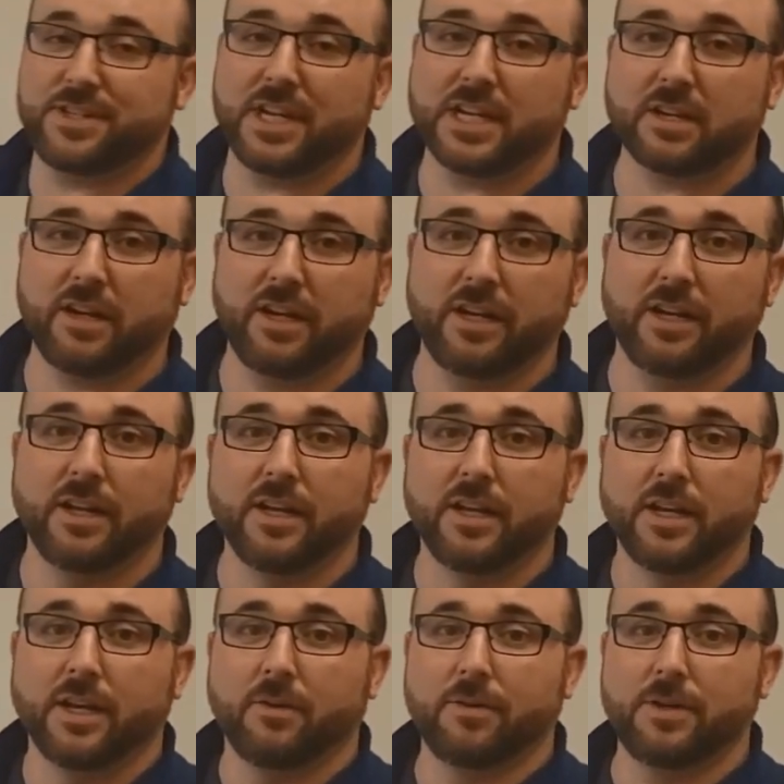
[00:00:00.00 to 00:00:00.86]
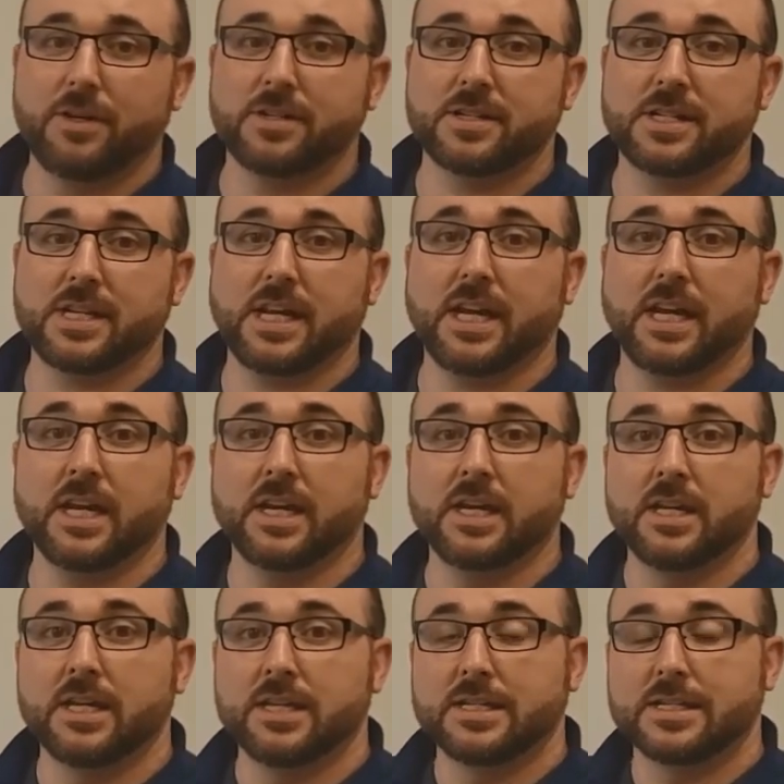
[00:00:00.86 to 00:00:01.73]
snickering when you
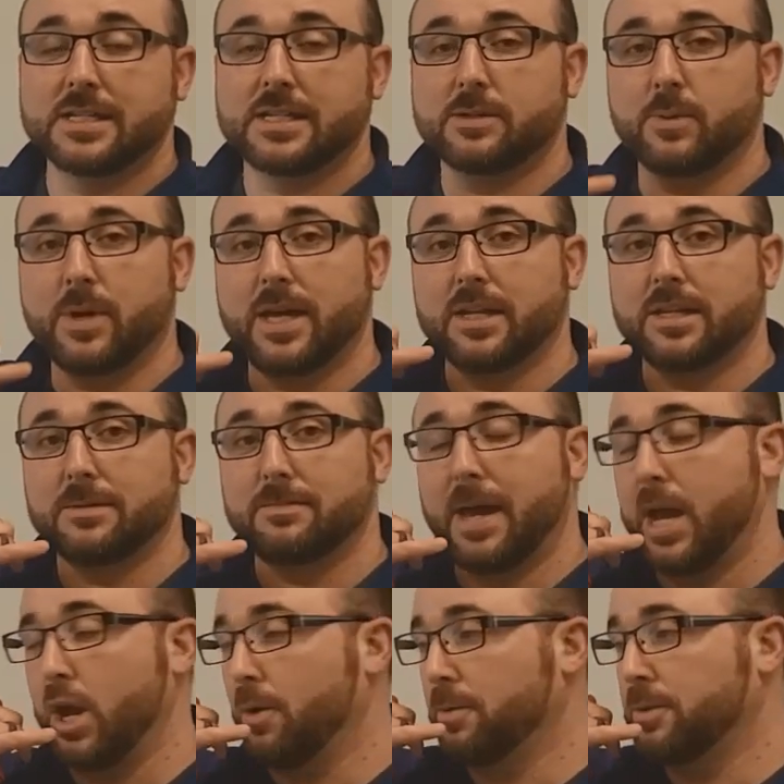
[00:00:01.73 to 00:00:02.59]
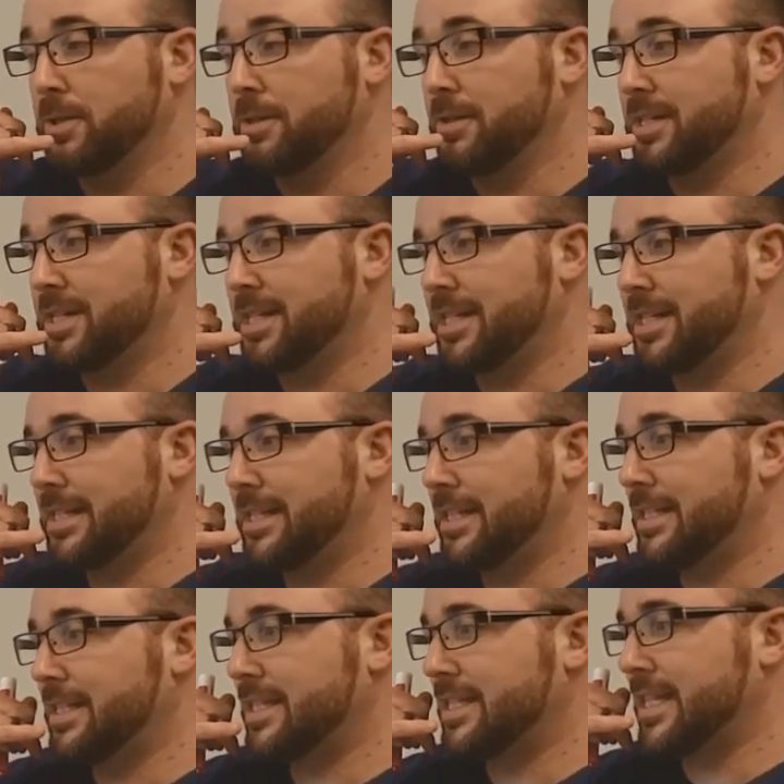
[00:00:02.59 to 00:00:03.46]
say well, if my O two
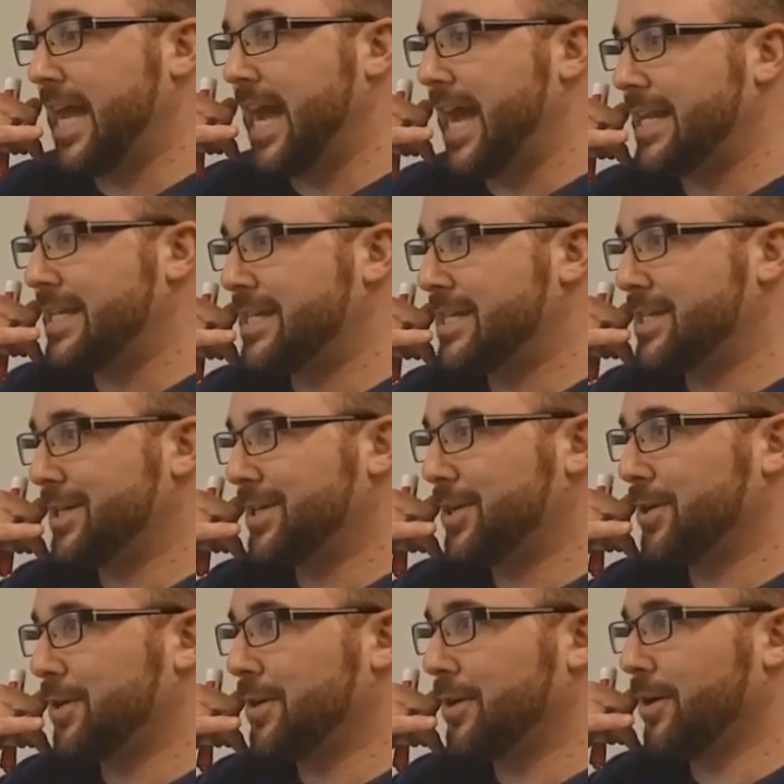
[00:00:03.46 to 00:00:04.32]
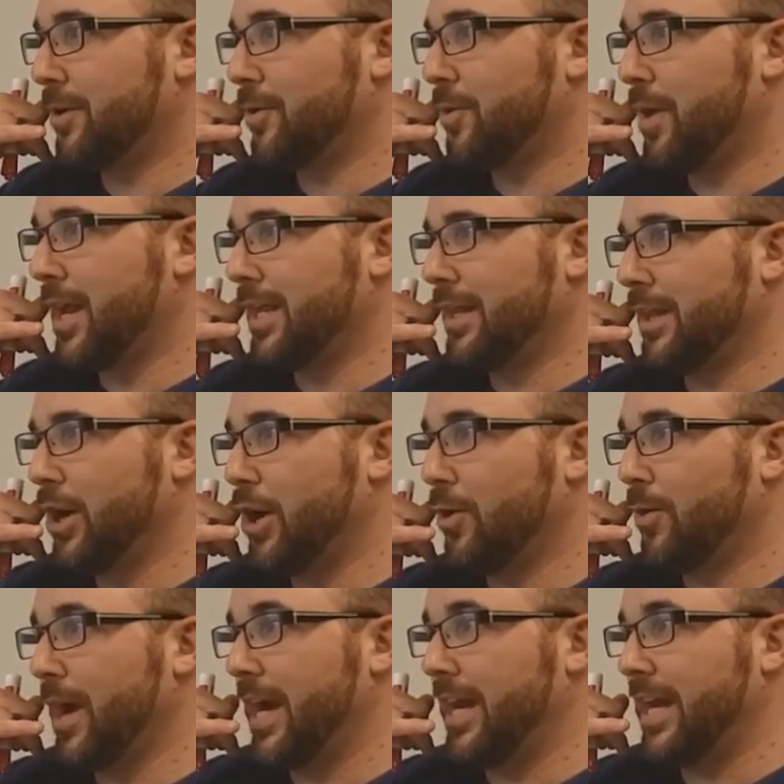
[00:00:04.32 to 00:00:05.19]
stats are, are running low
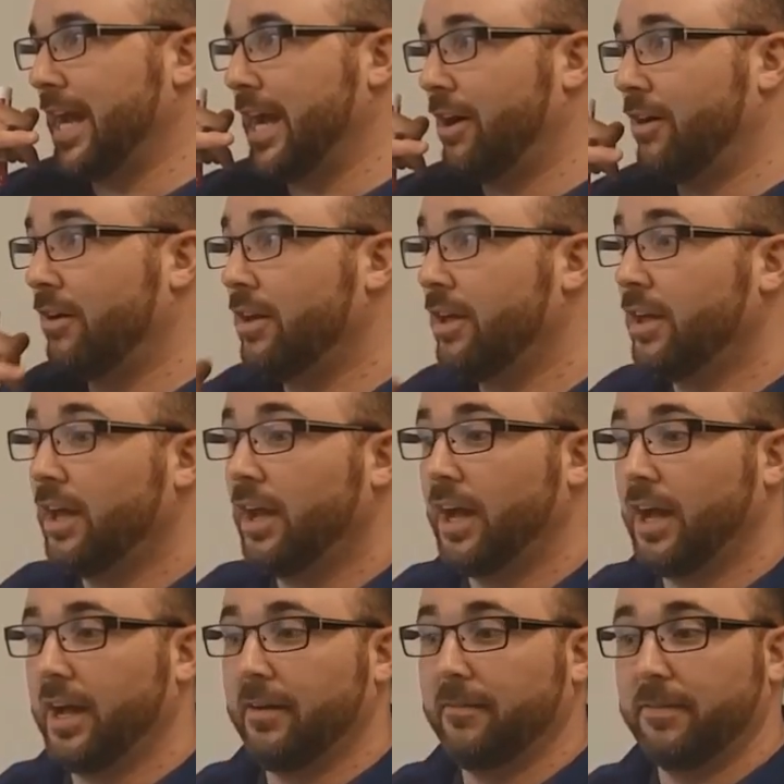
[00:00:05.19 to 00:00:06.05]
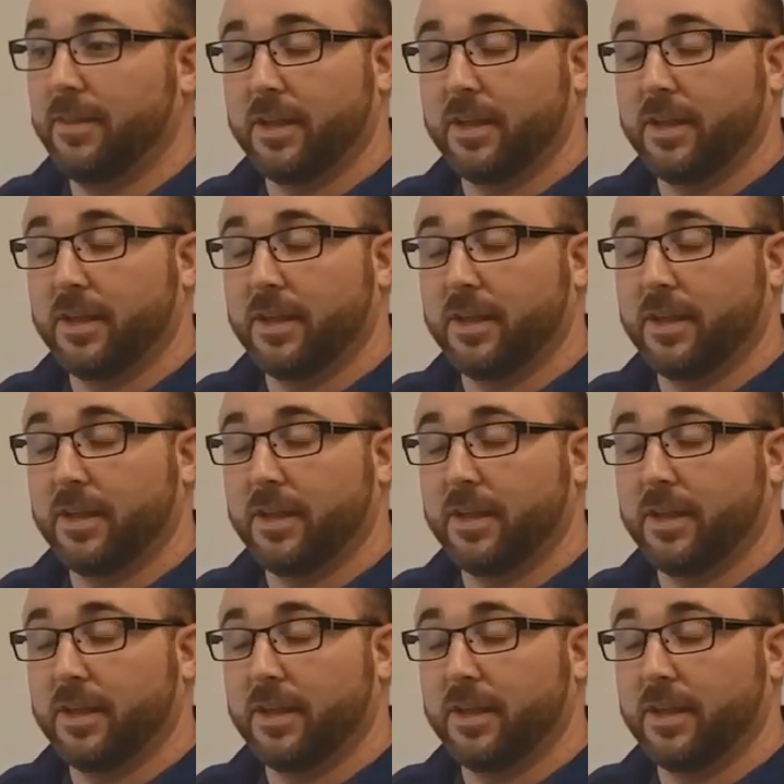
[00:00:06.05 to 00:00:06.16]
right now, uh,